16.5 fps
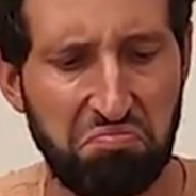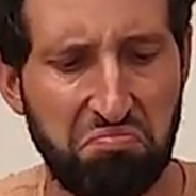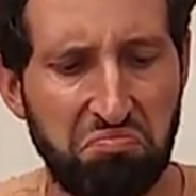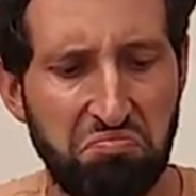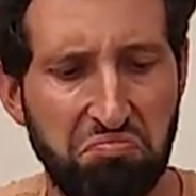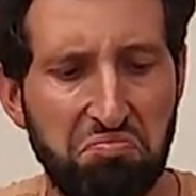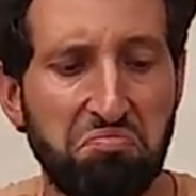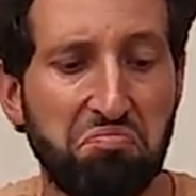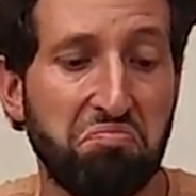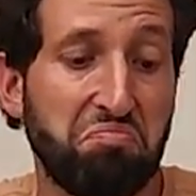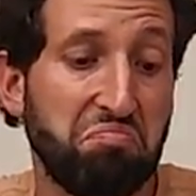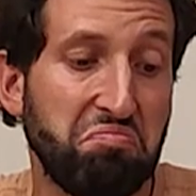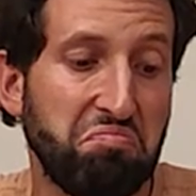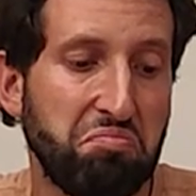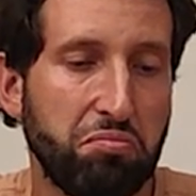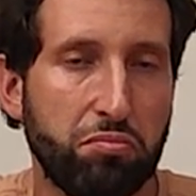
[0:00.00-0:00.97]

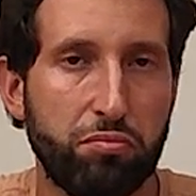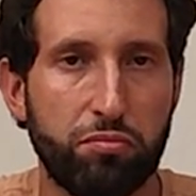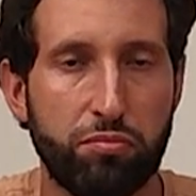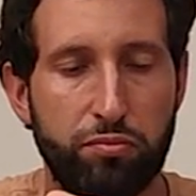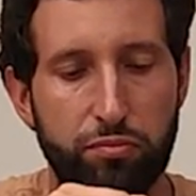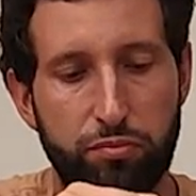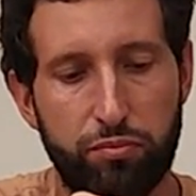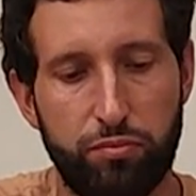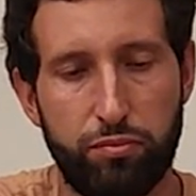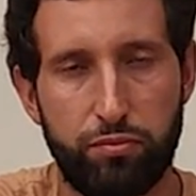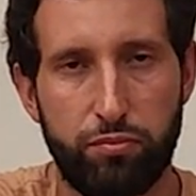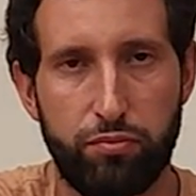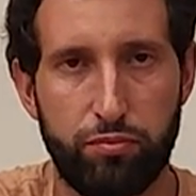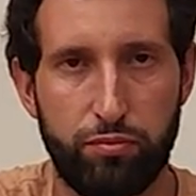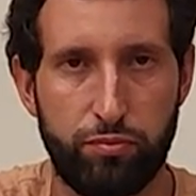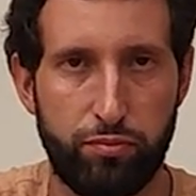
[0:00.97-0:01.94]

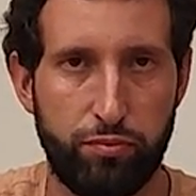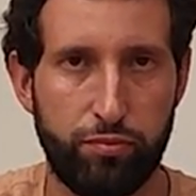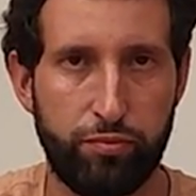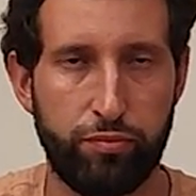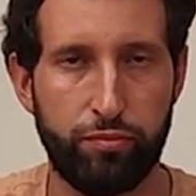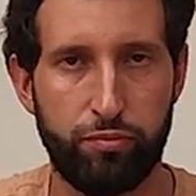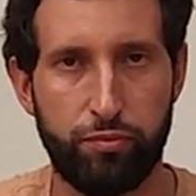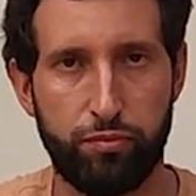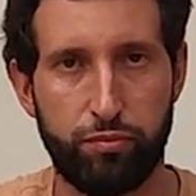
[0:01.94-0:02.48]
Nobody speaks.